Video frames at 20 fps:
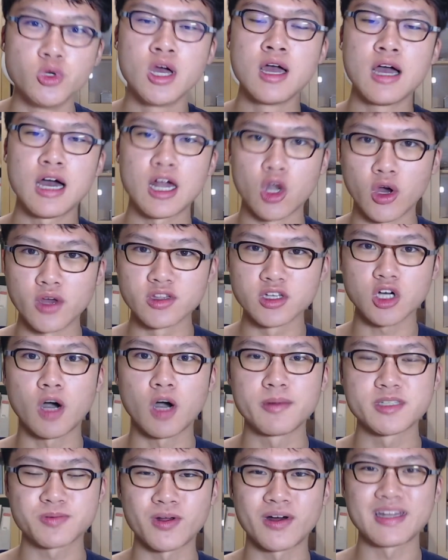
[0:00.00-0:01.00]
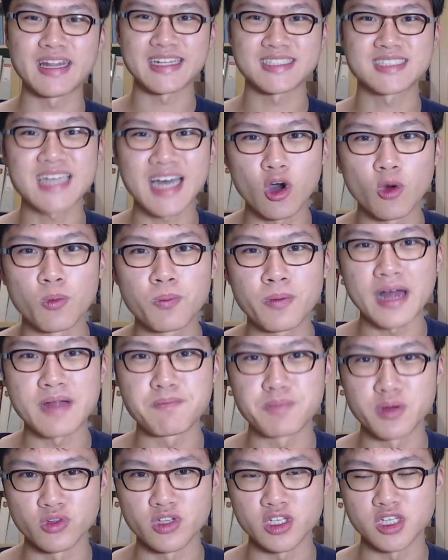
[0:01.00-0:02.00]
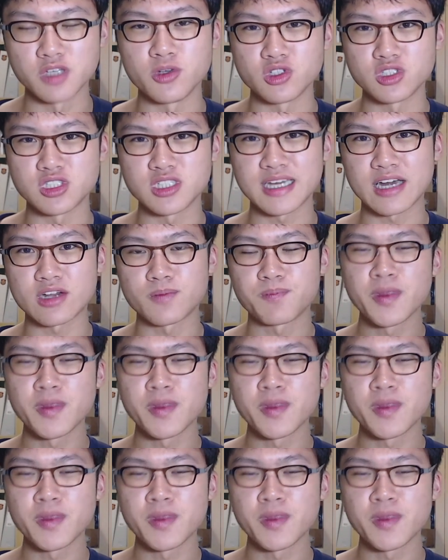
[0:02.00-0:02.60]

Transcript: a lot in the comments below, and let's help and build the community together.